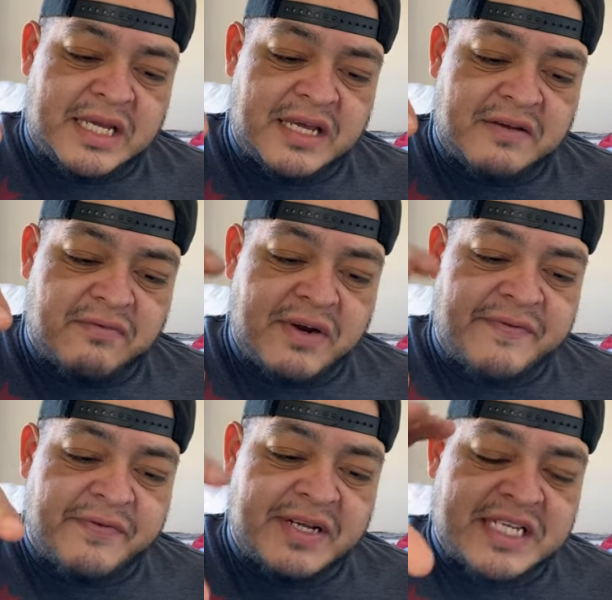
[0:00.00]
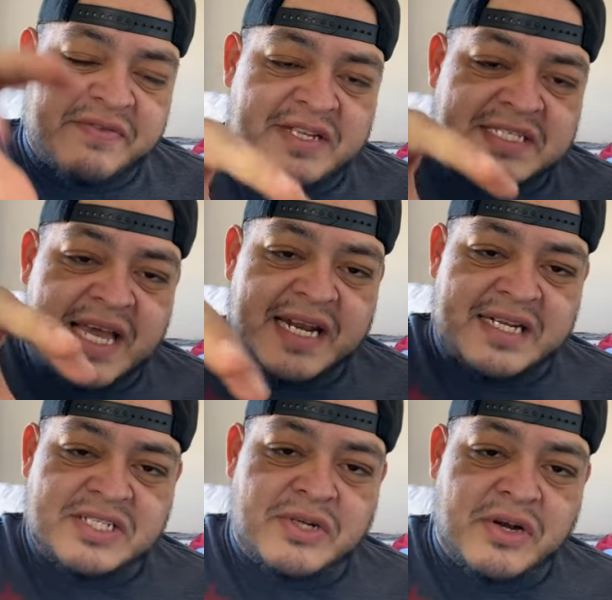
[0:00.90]
referees have to stand at a
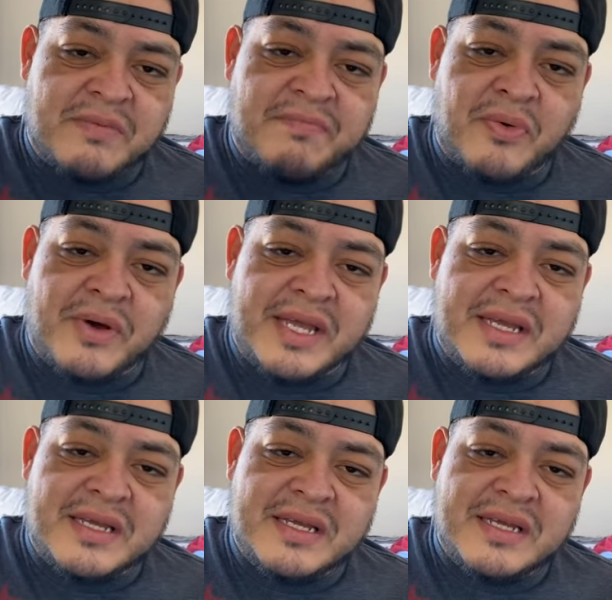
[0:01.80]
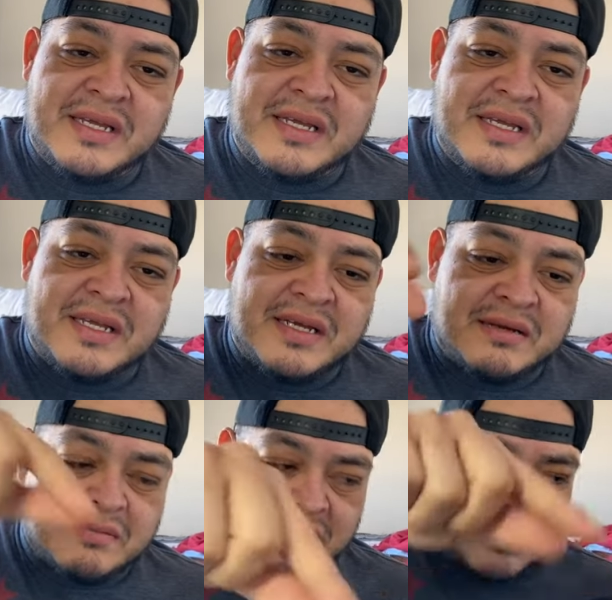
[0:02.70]
certain point
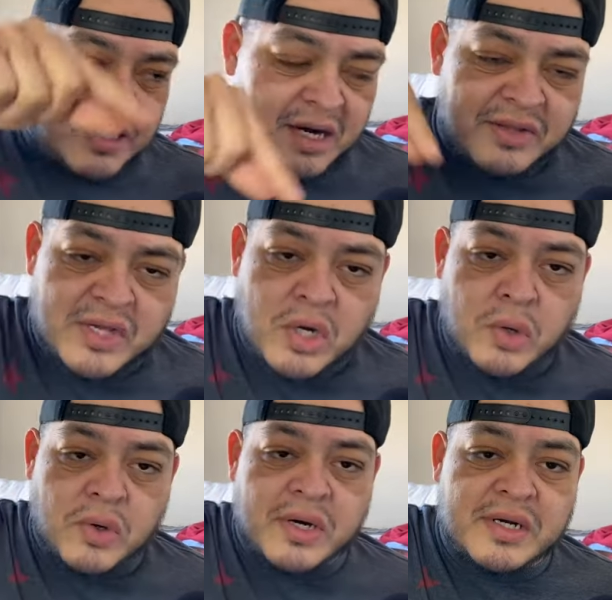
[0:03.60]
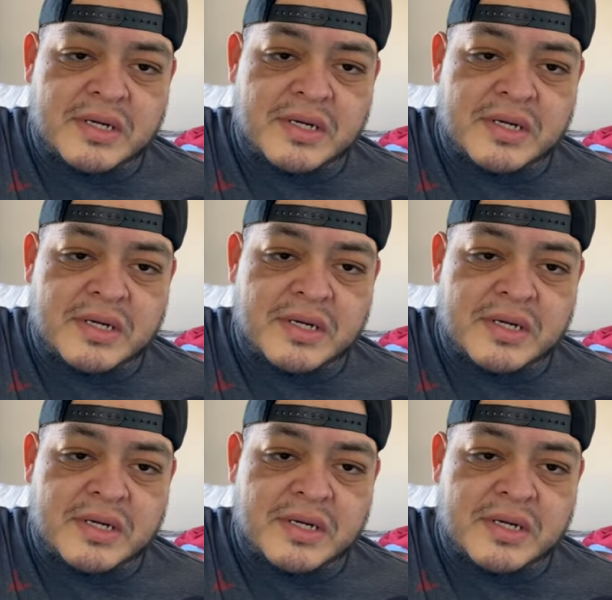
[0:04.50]
on the court